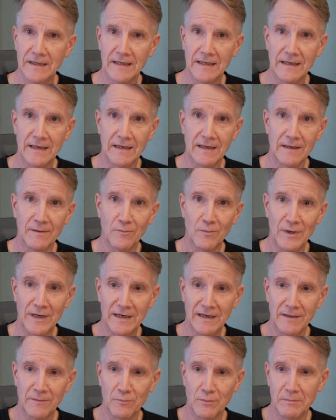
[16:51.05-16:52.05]
where
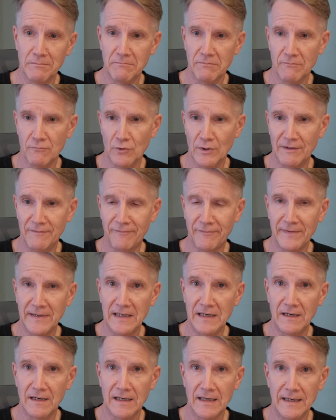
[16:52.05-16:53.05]
I will
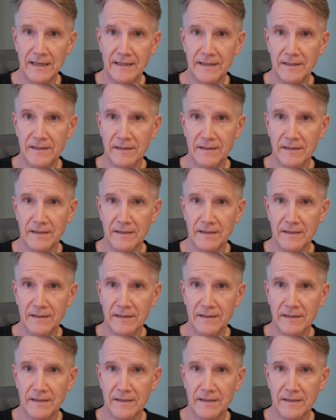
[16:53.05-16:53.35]
fill like